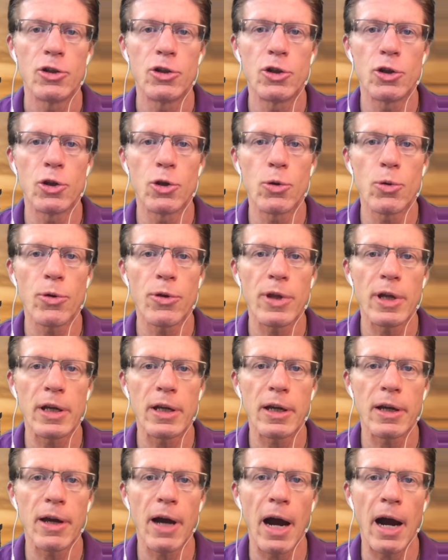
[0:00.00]
do you
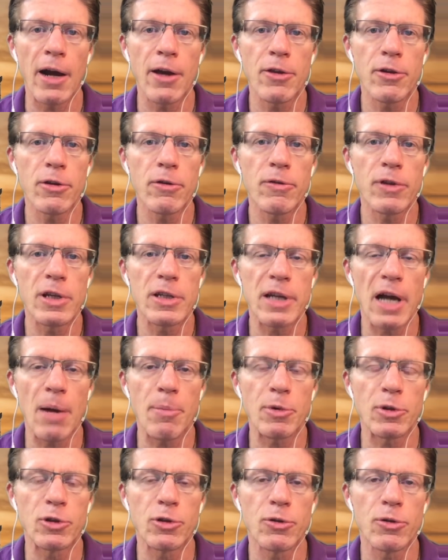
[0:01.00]
think either of these
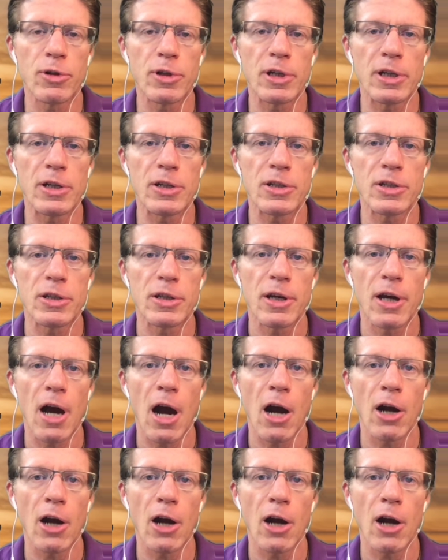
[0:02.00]
opportunities